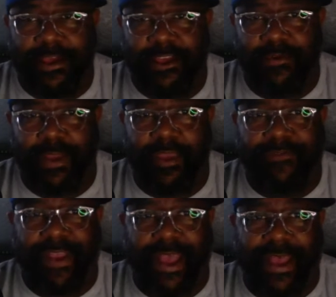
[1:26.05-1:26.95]
You
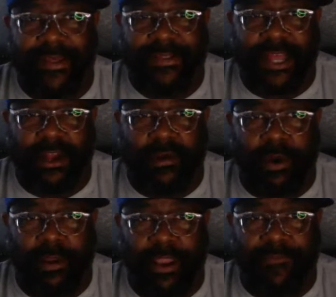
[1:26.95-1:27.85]
have guys that go
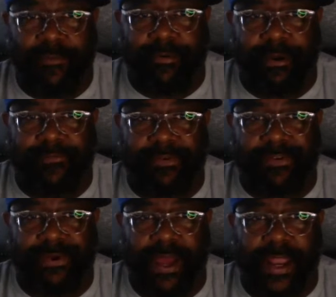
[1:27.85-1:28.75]
out and have a preference
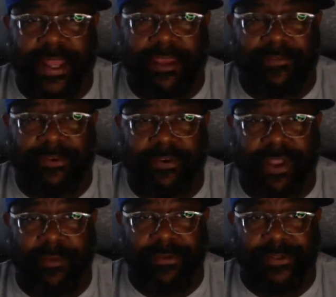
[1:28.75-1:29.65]
on how to give certain
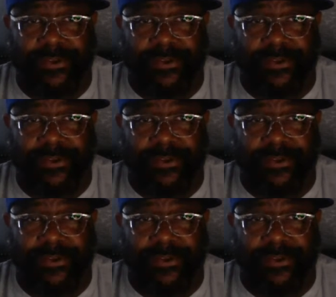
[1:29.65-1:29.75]
numbers to